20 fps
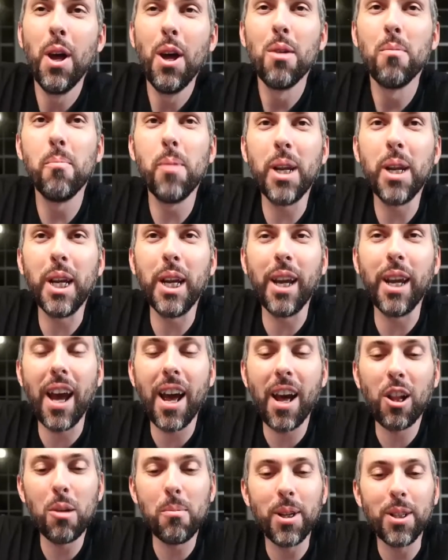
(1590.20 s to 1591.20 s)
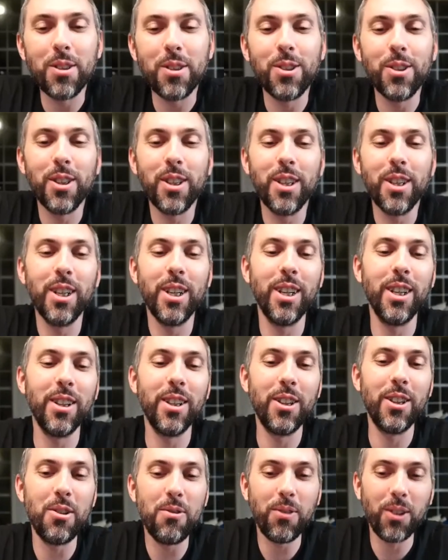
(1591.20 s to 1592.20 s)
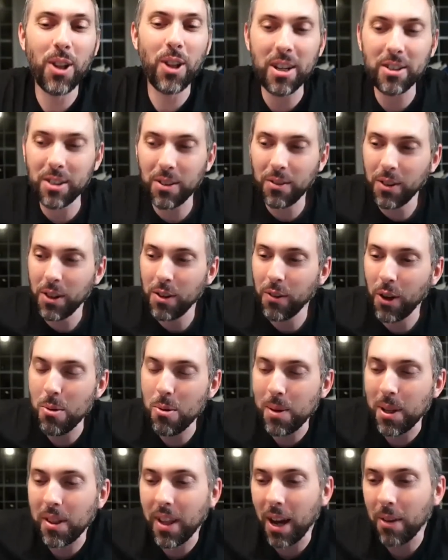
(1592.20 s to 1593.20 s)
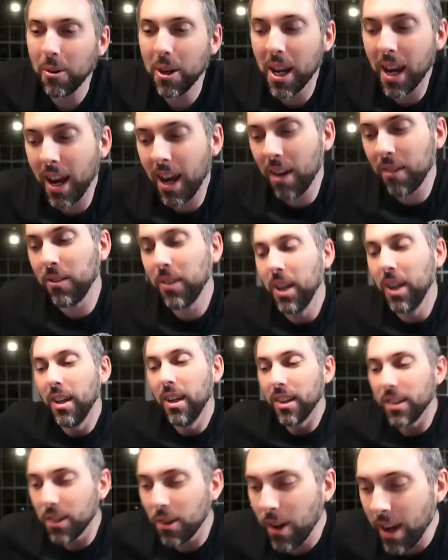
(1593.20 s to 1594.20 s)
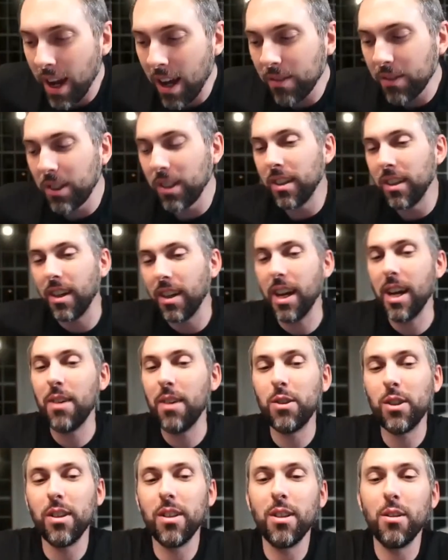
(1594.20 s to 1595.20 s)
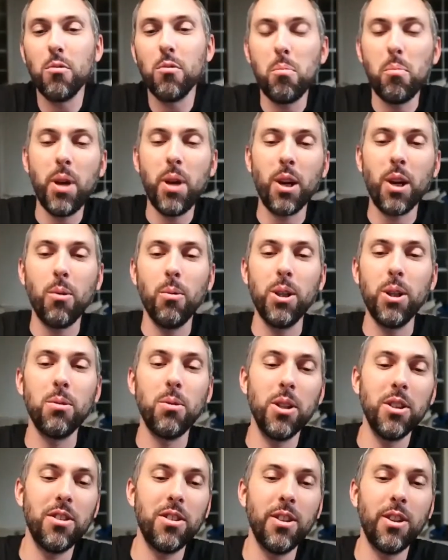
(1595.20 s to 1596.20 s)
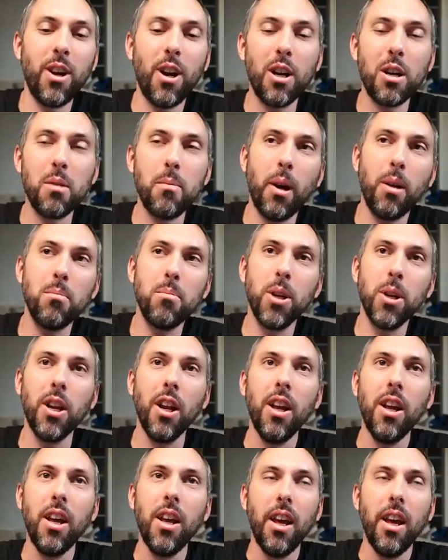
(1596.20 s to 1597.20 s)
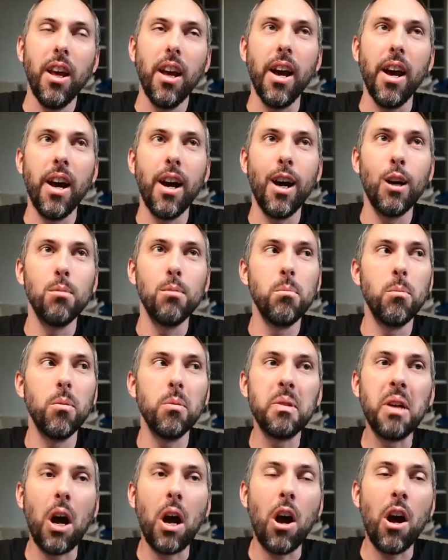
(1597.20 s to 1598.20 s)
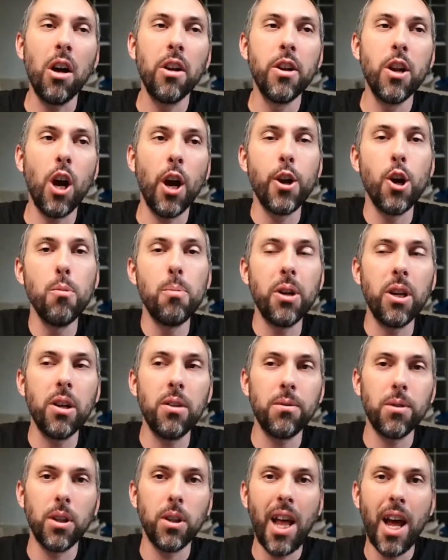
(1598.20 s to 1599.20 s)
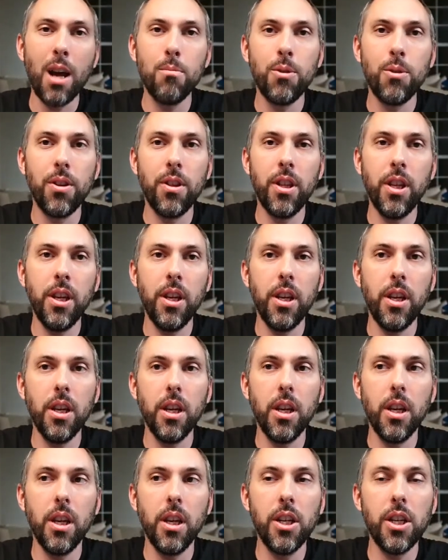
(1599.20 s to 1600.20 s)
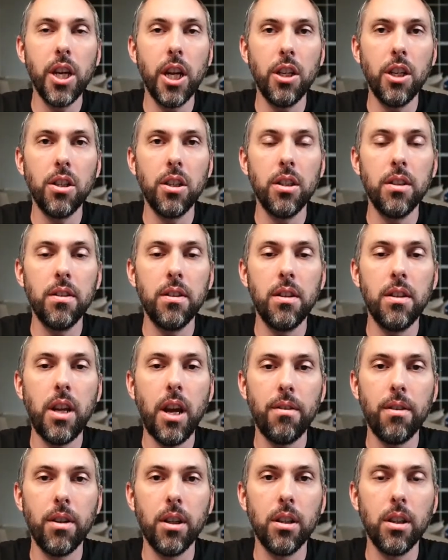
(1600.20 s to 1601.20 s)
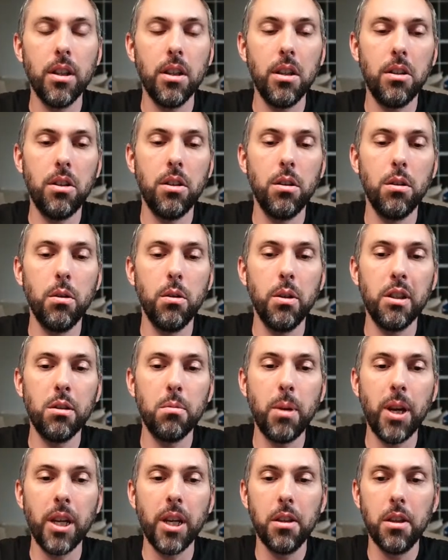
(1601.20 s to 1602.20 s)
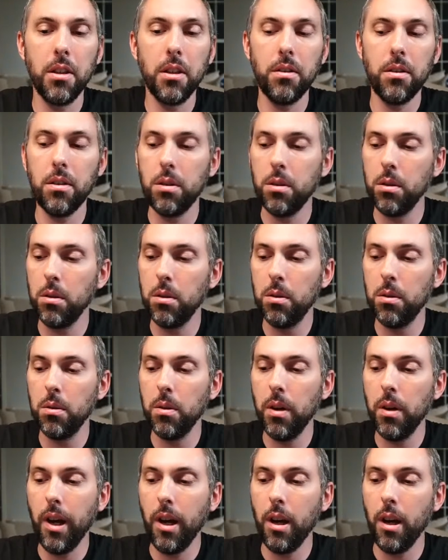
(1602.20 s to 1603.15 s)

many elements to the philosophy of open that we have. So I have to pick which ones to talk about. But on Open Infra Labs, the intention is definitely to expand this to